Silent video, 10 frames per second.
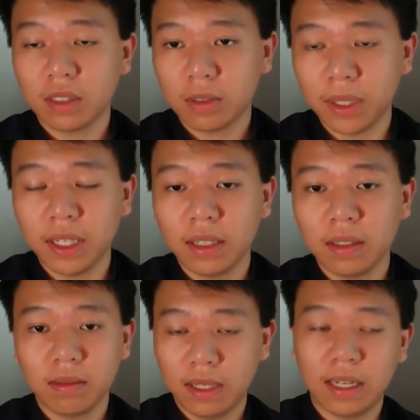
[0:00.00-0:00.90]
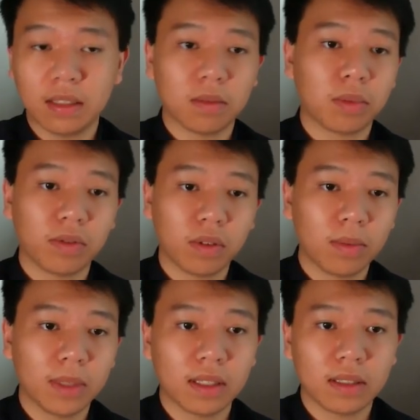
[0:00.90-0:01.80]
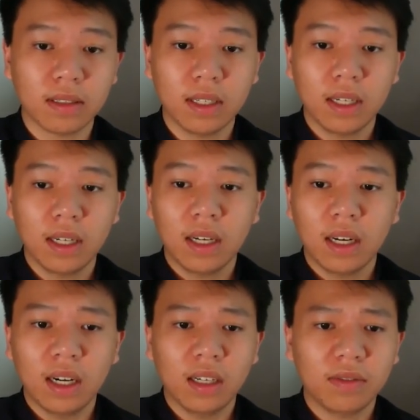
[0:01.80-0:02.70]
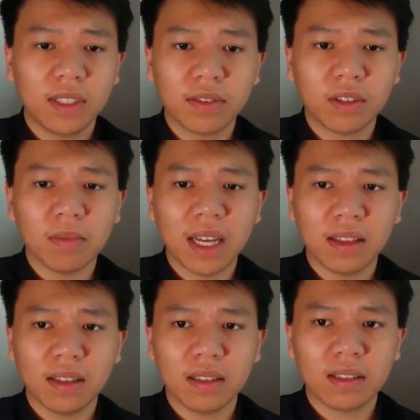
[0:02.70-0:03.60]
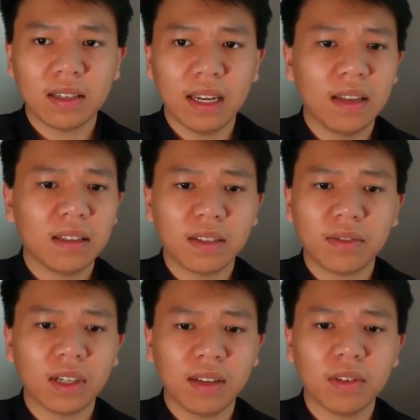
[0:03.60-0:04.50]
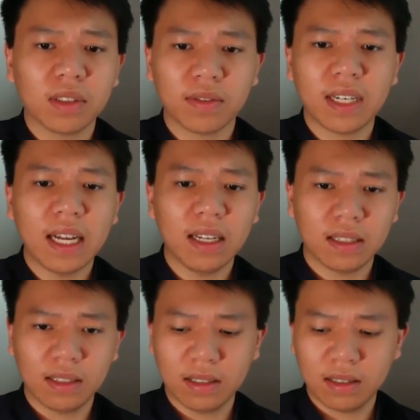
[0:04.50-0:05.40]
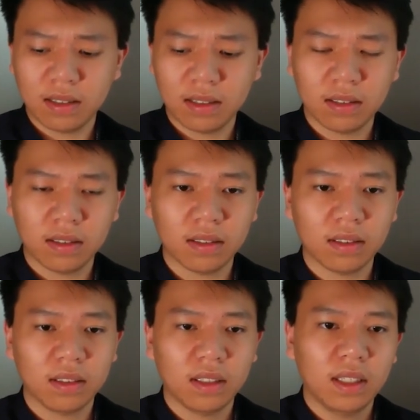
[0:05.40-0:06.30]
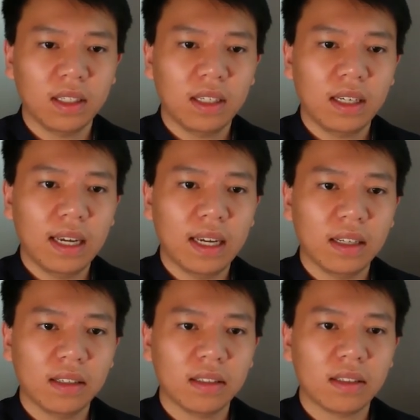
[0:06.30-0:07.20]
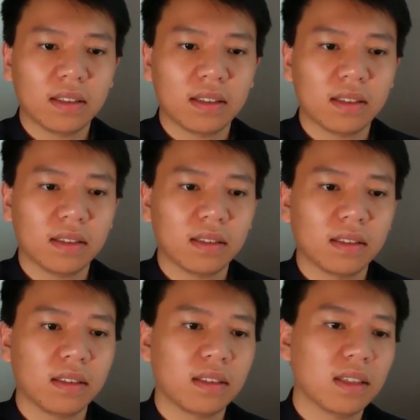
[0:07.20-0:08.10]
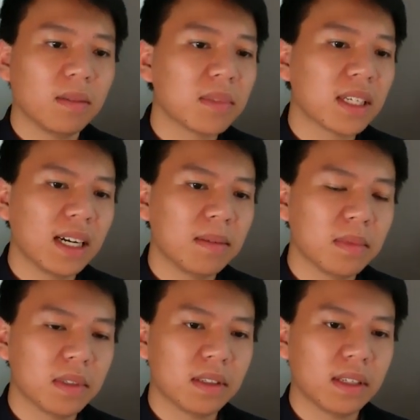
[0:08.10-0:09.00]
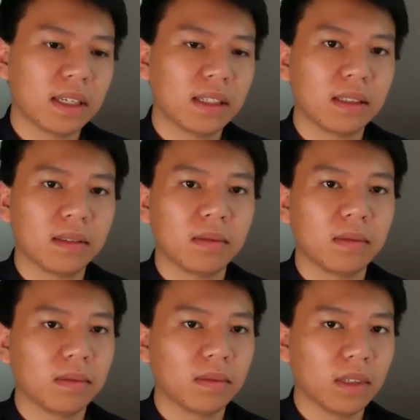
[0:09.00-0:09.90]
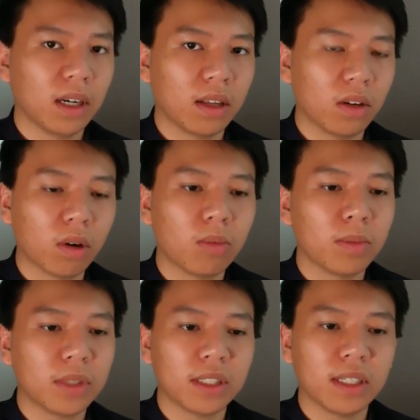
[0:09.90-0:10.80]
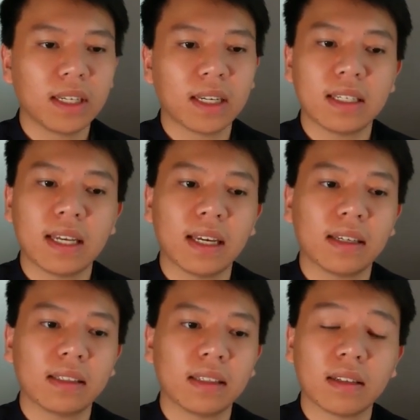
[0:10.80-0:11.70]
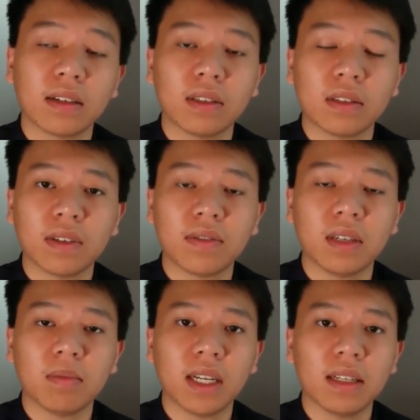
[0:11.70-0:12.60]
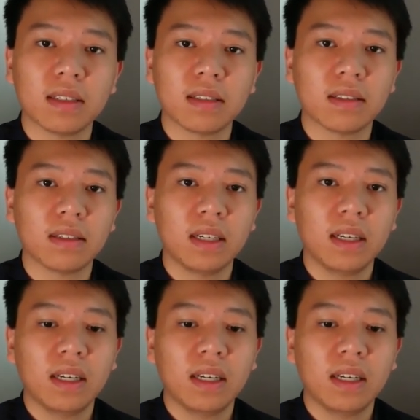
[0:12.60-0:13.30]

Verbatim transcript: speed, that is the performance, of different methods and different levels of analysis. And Sometimes it can, on a normal machine, it can take as little as 15 minutes.